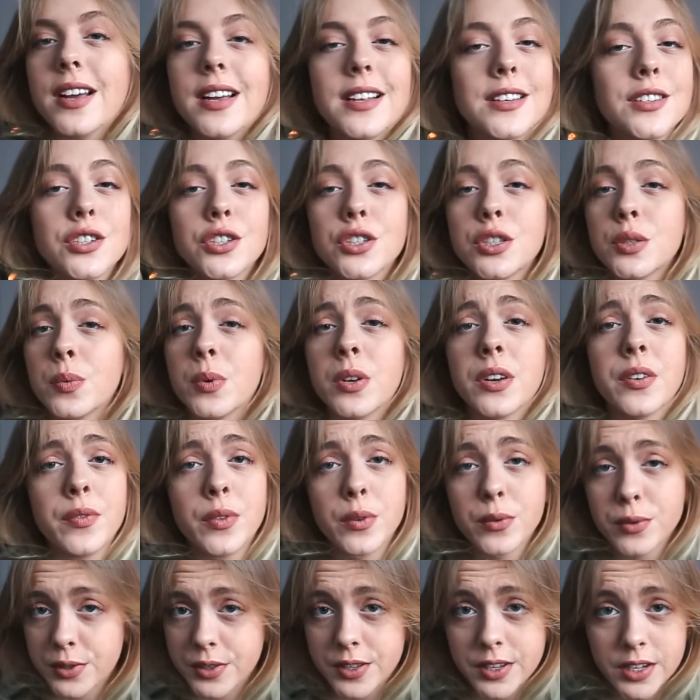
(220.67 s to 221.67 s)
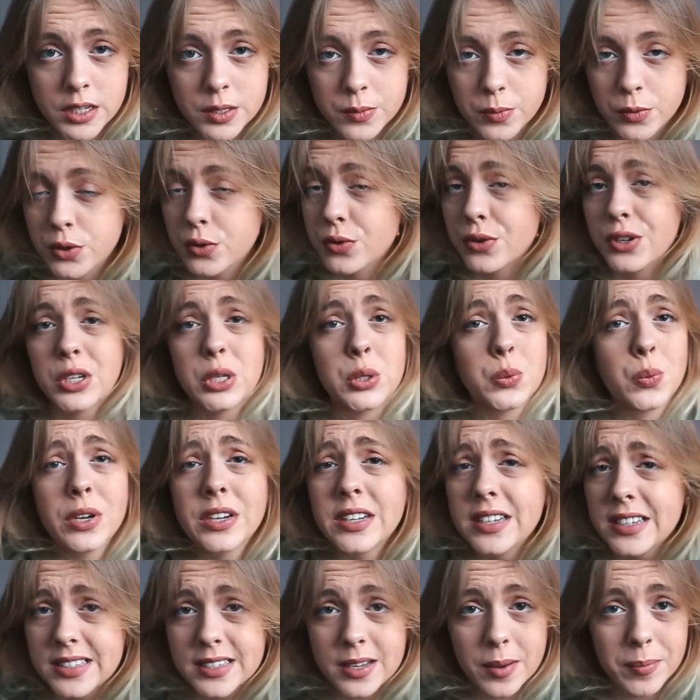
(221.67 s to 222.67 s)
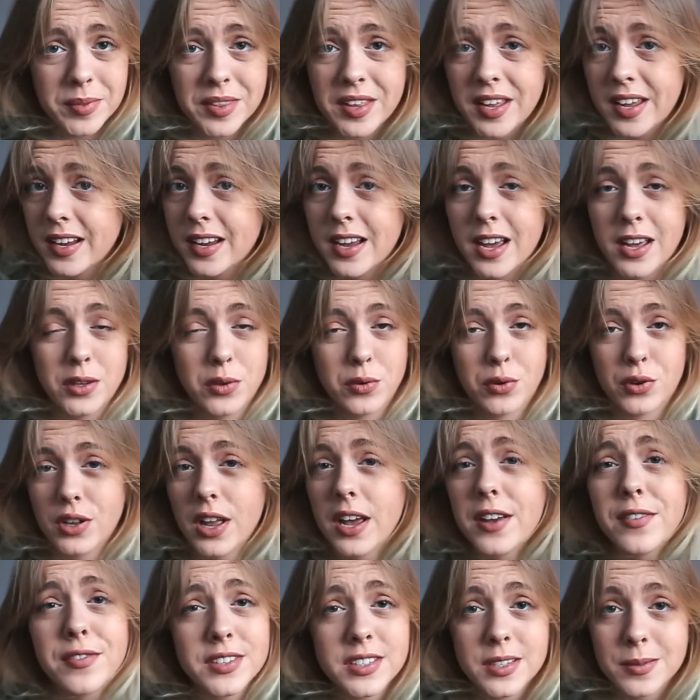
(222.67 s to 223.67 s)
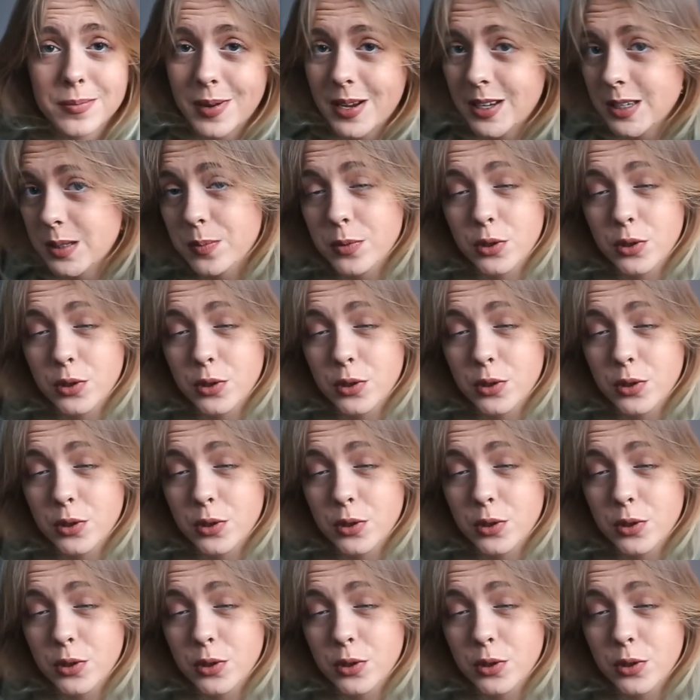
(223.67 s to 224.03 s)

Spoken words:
It's just one of those things when you're 20-something and your life is a mess,